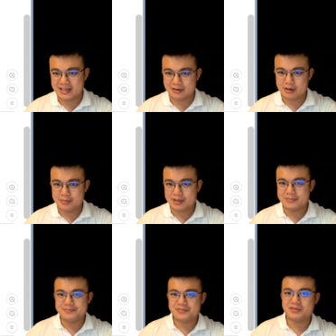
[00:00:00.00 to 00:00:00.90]
hero
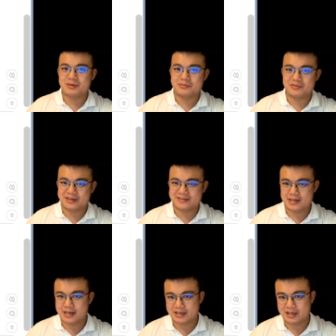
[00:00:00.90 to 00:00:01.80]
bot from Vex
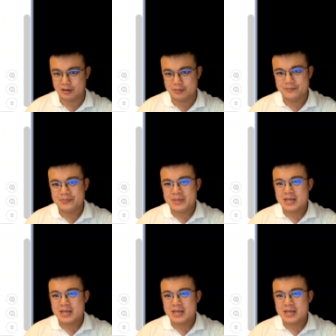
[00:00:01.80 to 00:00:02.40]
IQ.